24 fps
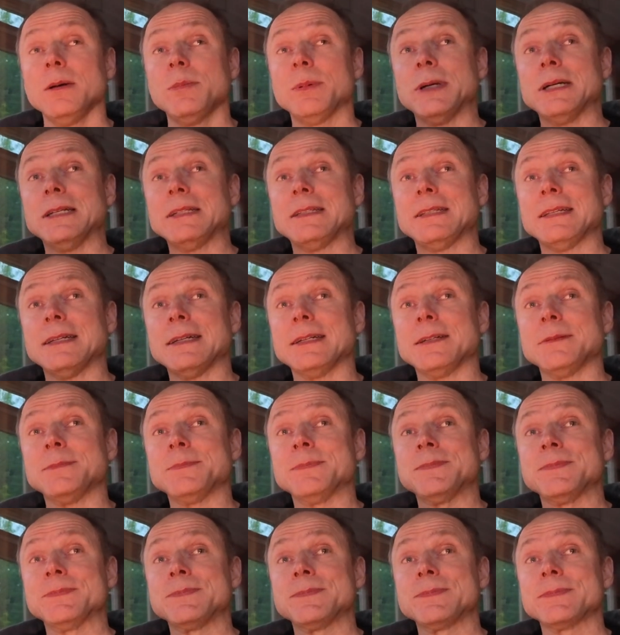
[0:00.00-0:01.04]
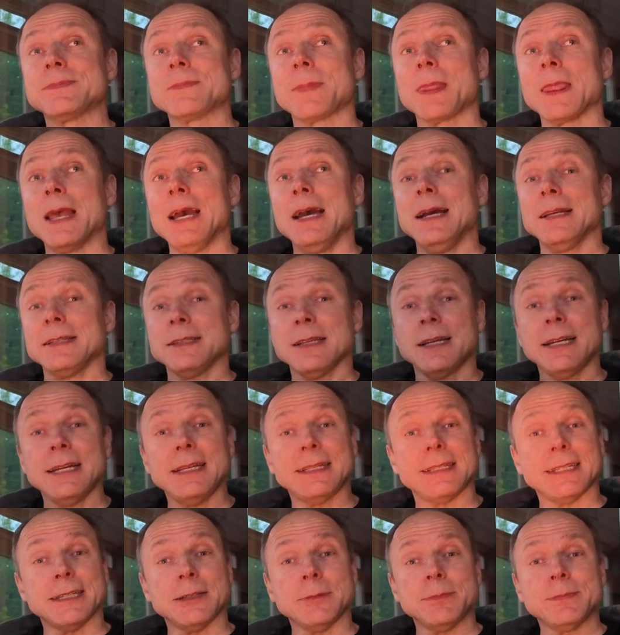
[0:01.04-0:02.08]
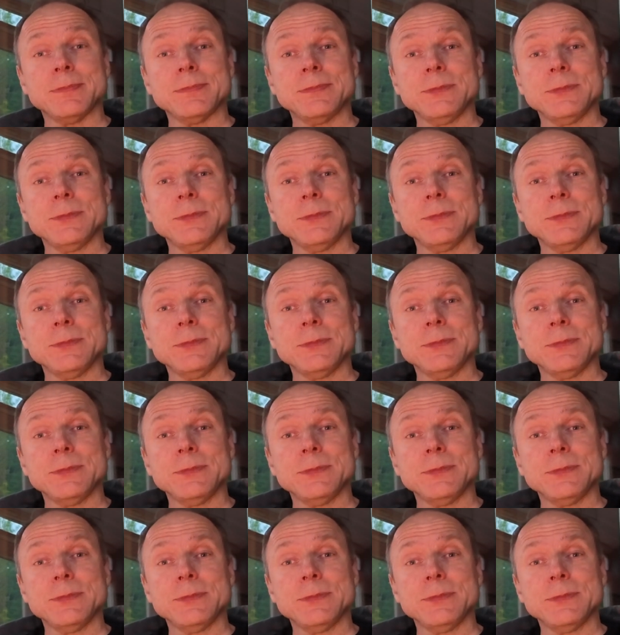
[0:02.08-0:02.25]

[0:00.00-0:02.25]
But it's not easy.